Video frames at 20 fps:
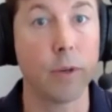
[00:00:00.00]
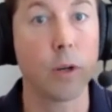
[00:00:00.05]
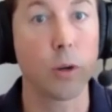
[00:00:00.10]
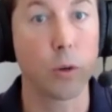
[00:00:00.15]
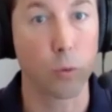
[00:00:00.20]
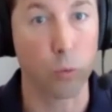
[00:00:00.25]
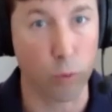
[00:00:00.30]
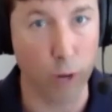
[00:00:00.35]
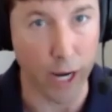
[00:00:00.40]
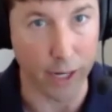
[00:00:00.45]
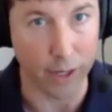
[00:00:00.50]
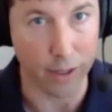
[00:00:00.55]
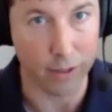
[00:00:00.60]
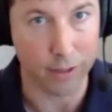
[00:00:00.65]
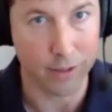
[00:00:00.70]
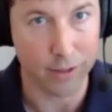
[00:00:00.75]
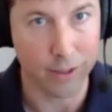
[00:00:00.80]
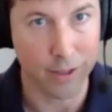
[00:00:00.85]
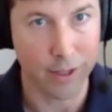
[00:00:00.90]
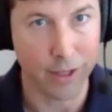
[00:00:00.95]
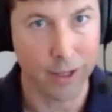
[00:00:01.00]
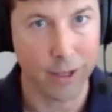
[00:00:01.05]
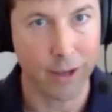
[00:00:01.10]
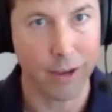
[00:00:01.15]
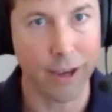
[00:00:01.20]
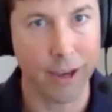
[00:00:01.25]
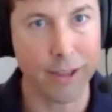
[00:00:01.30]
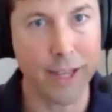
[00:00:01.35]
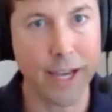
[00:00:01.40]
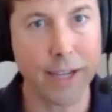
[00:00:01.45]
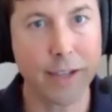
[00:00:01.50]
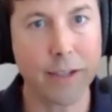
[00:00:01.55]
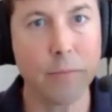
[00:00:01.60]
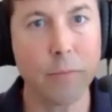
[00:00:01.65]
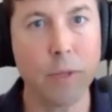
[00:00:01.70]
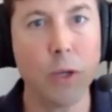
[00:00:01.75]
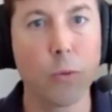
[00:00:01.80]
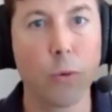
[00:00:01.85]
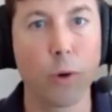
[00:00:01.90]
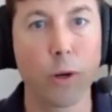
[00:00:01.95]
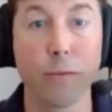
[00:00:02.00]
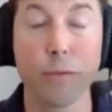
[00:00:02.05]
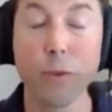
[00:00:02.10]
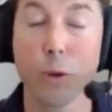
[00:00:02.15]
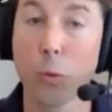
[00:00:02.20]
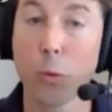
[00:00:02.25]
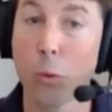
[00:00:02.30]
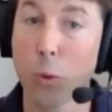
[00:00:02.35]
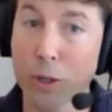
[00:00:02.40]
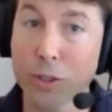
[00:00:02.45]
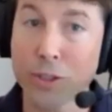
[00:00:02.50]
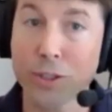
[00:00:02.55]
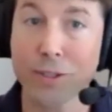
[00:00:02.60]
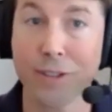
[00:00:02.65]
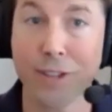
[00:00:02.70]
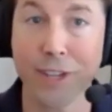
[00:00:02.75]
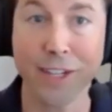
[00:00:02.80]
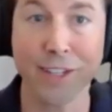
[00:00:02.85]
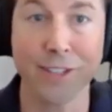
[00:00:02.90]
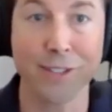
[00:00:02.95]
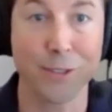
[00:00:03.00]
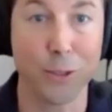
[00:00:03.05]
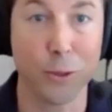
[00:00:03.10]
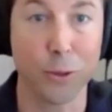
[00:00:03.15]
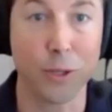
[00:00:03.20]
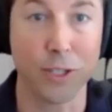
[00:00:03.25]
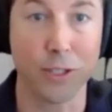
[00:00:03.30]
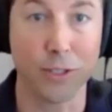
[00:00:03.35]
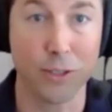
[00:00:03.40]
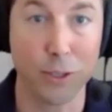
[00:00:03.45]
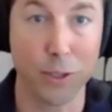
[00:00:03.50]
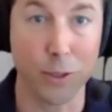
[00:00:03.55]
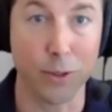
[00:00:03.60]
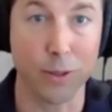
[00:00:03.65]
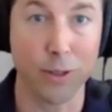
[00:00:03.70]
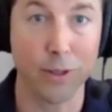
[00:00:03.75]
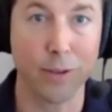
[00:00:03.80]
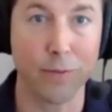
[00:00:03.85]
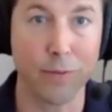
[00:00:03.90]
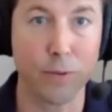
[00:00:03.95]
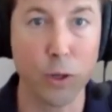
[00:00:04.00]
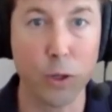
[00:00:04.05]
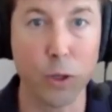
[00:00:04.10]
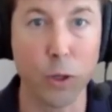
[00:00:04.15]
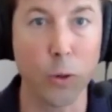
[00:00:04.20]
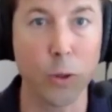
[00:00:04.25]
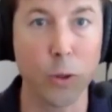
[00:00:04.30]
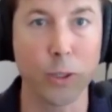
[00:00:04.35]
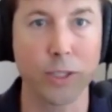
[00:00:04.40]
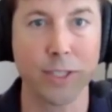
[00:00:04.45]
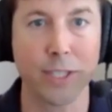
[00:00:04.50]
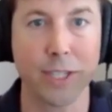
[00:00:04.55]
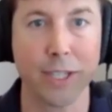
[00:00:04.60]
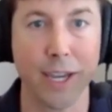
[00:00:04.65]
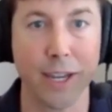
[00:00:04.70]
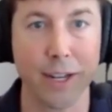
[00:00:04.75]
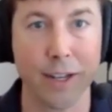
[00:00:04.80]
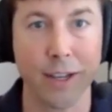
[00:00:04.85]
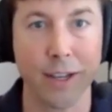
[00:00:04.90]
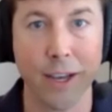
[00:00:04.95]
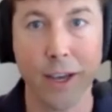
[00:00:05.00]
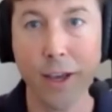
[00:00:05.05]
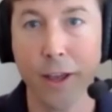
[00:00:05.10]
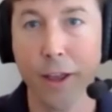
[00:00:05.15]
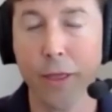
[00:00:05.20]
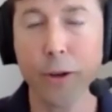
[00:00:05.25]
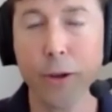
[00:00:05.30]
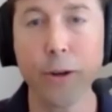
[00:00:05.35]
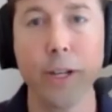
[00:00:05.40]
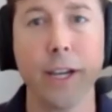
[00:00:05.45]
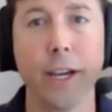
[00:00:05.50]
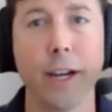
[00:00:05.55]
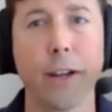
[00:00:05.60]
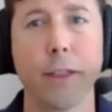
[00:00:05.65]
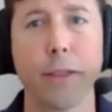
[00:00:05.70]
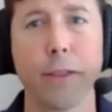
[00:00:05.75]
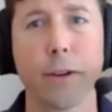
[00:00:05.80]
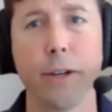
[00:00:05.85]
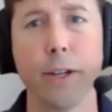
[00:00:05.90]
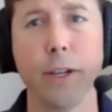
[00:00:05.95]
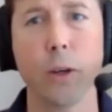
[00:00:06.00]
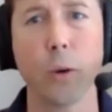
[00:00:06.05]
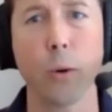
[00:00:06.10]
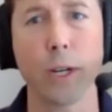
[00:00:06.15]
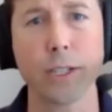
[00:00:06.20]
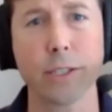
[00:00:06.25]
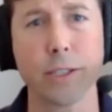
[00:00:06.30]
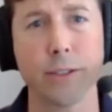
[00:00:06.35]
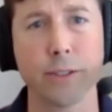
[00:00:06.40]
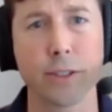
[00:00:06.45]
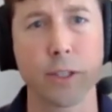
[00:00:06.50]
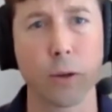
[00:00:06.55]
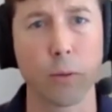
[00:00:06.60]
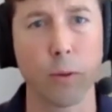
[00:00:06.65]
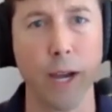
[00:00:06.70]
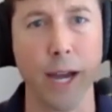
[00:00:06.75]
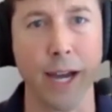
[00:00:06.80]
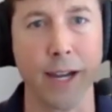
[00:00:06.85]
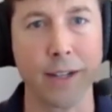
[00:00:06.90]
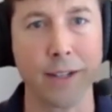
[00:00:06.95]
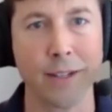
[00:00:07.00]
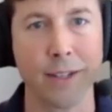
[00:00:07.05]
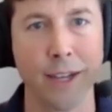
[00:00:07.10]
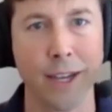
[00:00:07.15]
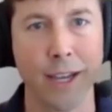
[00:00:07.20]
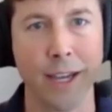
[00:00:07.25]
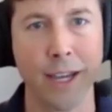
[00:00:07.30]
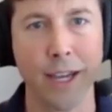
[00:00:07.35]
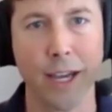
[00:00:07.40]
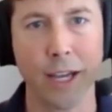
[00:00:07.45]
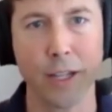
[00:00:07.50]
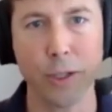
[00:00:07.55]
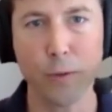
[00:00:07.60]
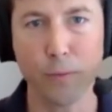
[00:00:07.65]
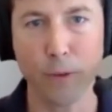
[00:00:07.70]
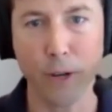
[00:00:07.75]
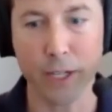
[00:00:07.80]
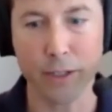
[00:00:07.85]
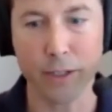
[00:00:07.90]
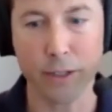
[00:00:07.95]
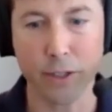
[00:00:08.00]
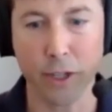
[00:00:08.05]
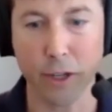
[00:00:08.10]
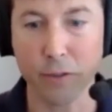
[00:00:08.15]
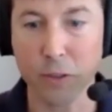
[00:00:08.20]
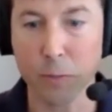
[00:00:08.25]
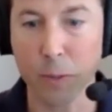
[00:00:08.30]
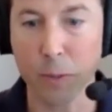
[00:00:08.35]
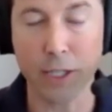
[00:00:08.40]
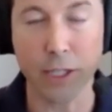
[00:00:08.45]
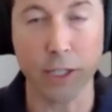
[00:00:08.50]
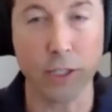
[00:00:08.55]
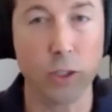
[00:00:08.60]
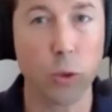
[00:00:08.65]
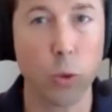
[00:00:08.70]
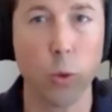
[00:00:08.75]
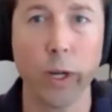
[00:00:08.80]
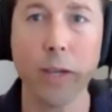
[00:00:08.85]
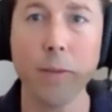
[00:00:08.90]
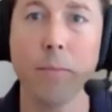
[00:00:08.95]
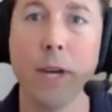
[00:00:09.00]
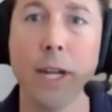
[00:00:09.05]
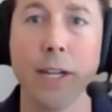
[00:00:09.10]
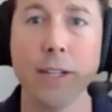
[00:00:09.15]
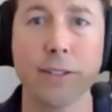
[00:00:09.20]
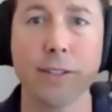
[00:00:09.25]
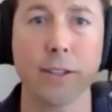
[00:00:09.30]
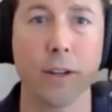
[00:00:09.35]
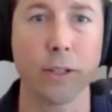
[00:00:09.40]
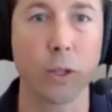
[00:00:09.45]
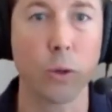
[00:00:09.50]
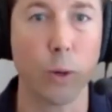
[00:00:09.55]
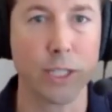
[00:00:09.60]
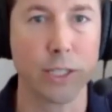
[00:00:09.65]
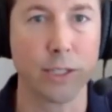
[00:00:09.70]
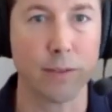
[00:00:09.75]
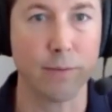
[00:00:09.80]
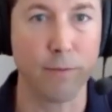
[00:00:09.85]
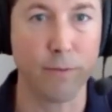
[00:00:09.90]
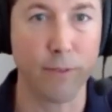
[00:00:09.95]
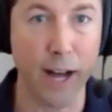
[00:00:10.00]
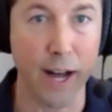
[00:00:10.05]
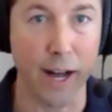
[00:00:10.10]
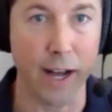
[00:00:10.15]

right. And that can be one of the worst things you can do. If your goal is to get 30 out of 30 questions correct, and you find yourself spending 20 minutes on question 5,